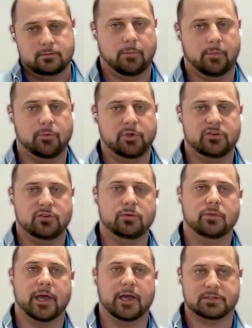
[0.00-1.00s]
And we
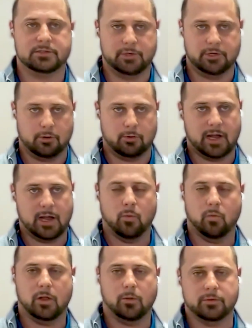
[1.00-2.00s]
do that so we know how
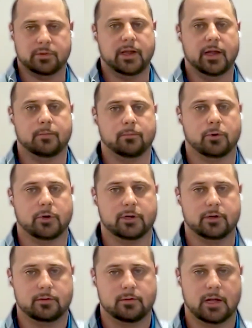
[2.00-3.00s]
well were they
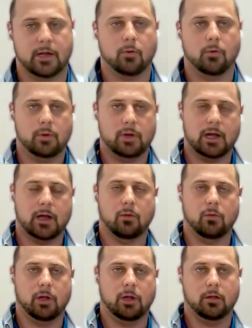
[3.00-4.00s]
onboarded,
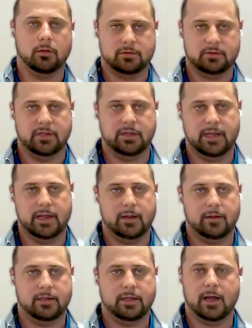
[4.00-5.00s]
how well did
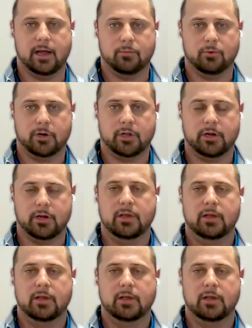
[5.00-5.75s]
they get onboarded,